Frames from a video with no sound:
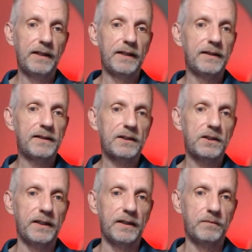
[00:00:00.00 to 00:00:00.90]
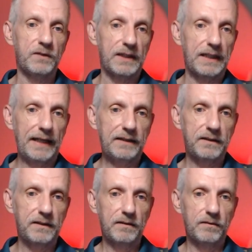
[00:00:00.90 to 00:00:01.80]
it is actually
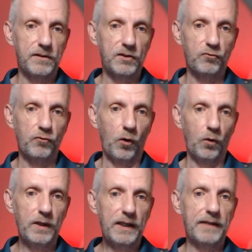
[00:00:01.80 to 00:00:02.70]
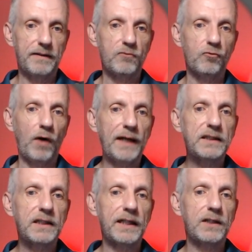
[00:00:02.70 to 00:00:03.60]
select this row and then right
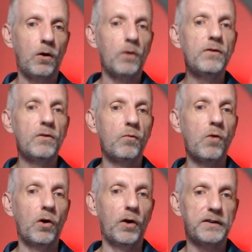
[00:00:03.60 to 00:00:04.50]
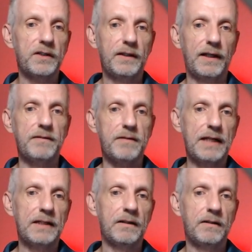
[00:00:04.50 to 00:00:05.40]
click on the word and
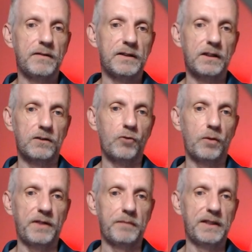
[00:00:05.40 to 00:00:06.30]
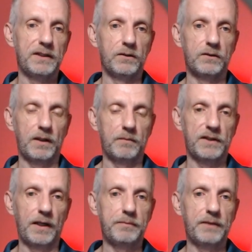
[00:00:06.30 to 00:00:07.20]
then this little drop down menu comes up.